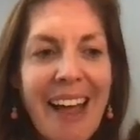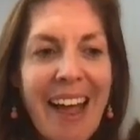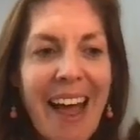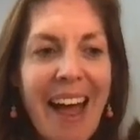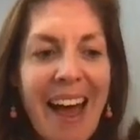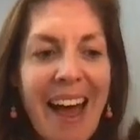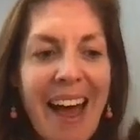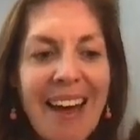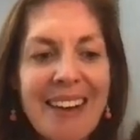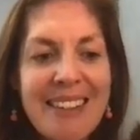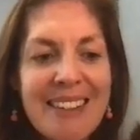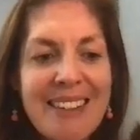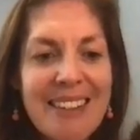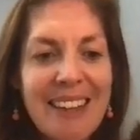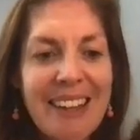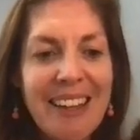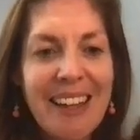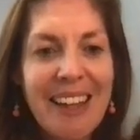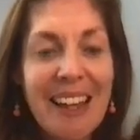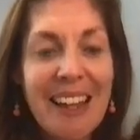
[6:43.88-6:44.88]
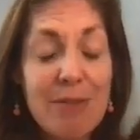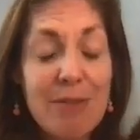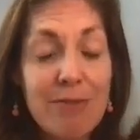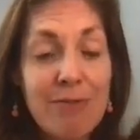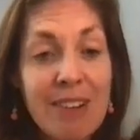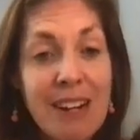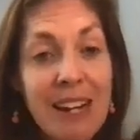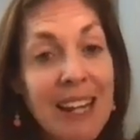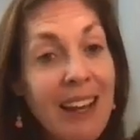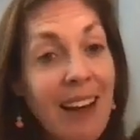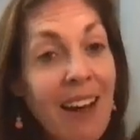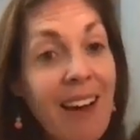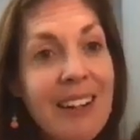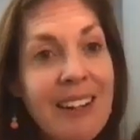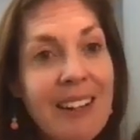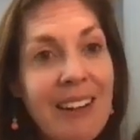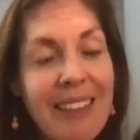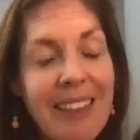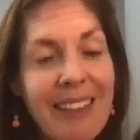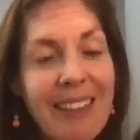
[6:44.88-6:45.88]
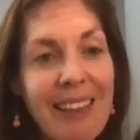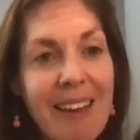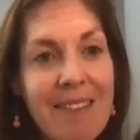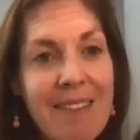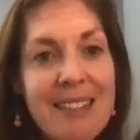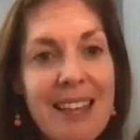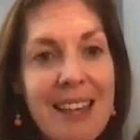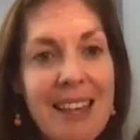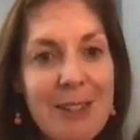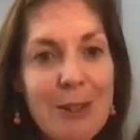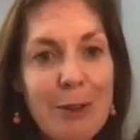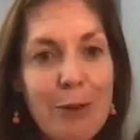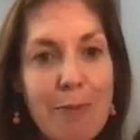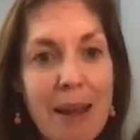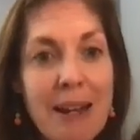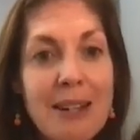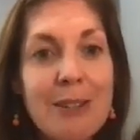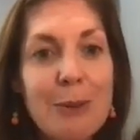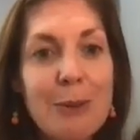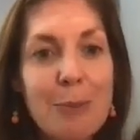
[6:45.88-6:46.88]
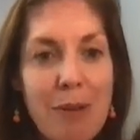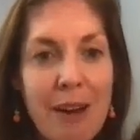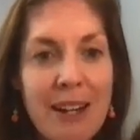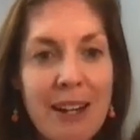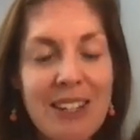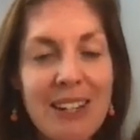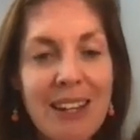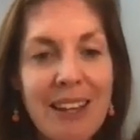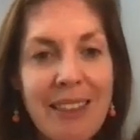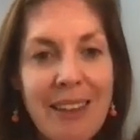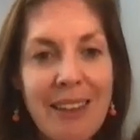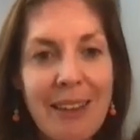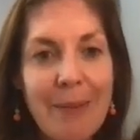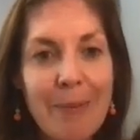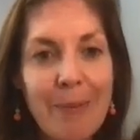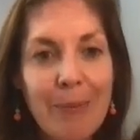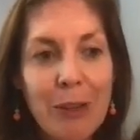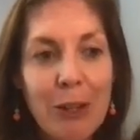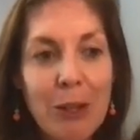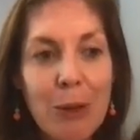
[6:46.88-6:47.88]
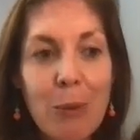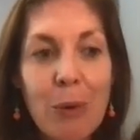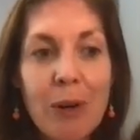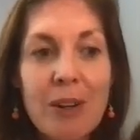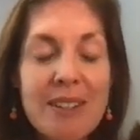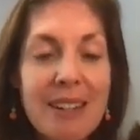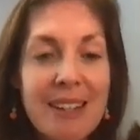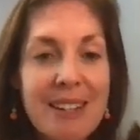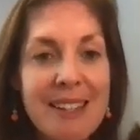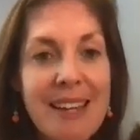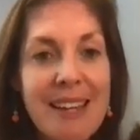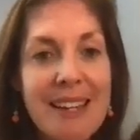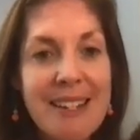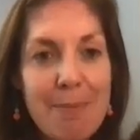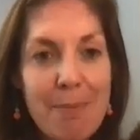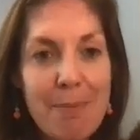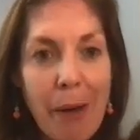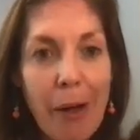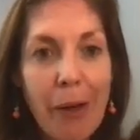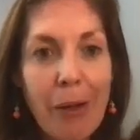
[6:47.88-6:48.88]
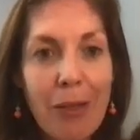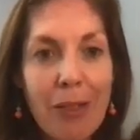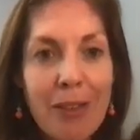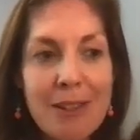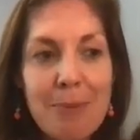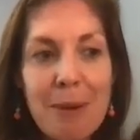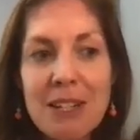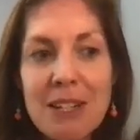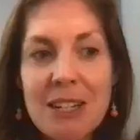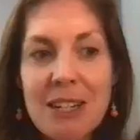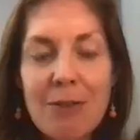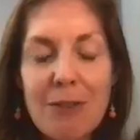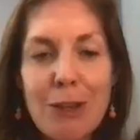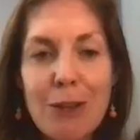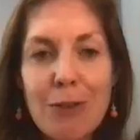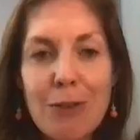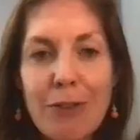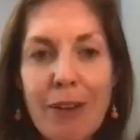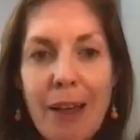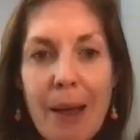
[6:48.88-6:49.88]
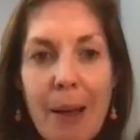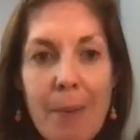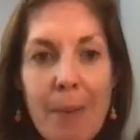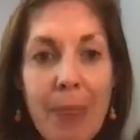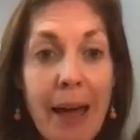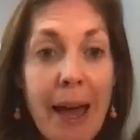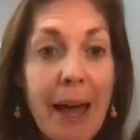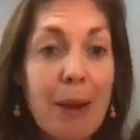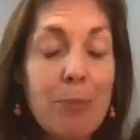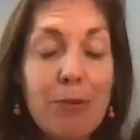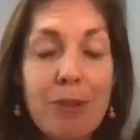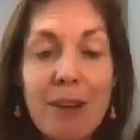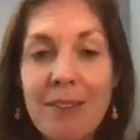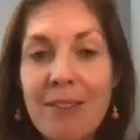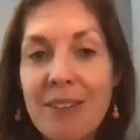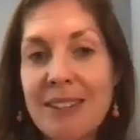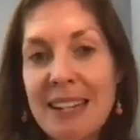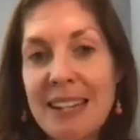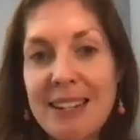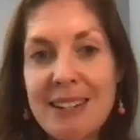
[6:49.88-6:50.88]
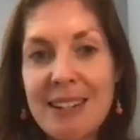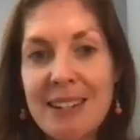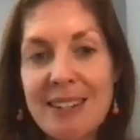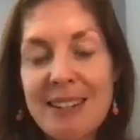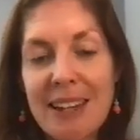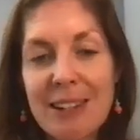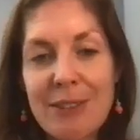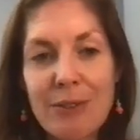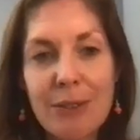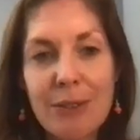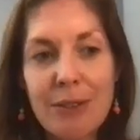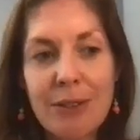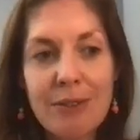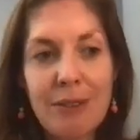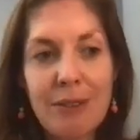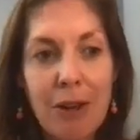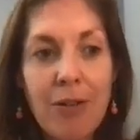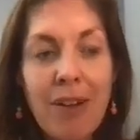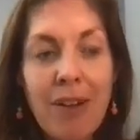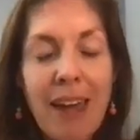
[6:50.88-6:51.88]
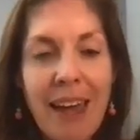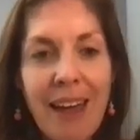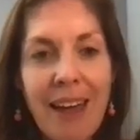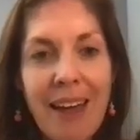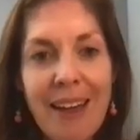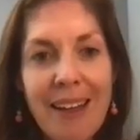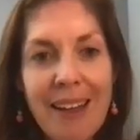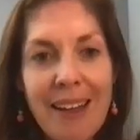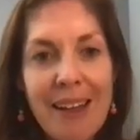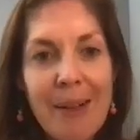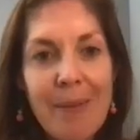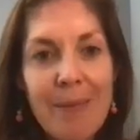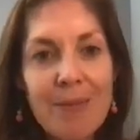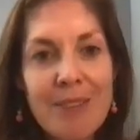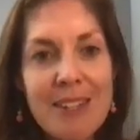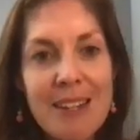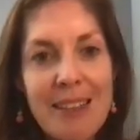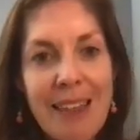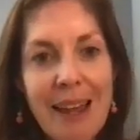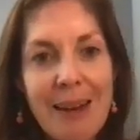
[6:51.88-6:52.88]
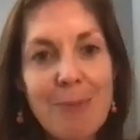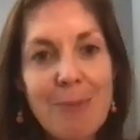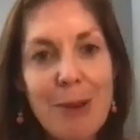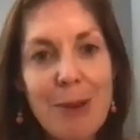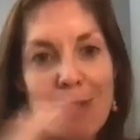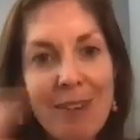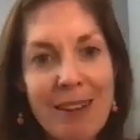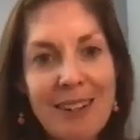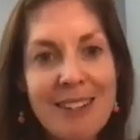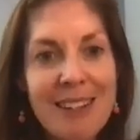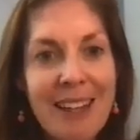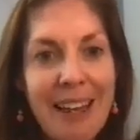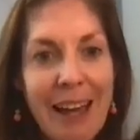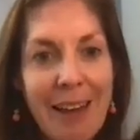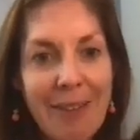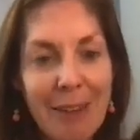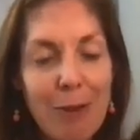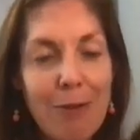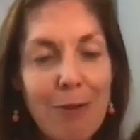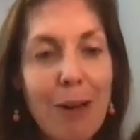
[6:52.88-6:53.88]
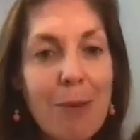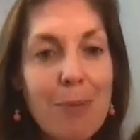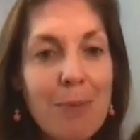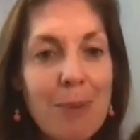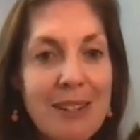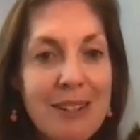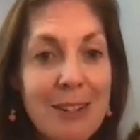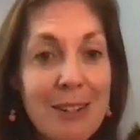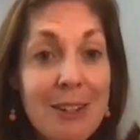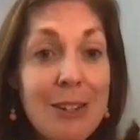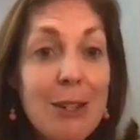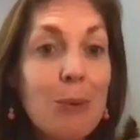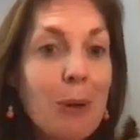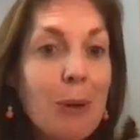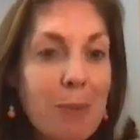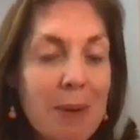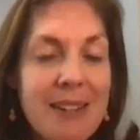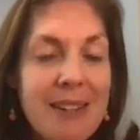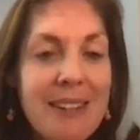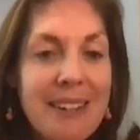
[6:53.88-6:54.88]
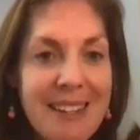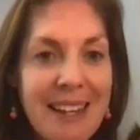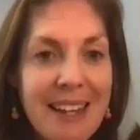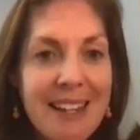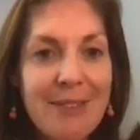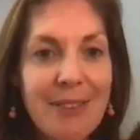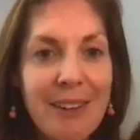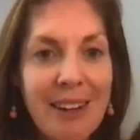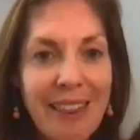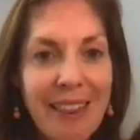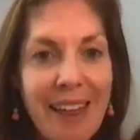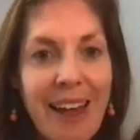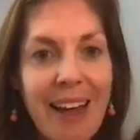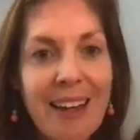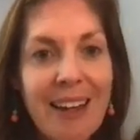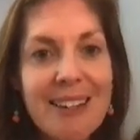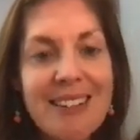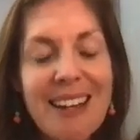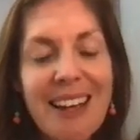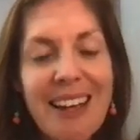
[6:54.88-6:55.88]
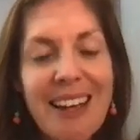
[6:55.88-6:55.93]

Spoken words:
And it's really hard. I think there is that sort of mental pressure that you want to succeed in both, especially if you've had a previously successful career, to then move into having your own business. You want to be successful at that.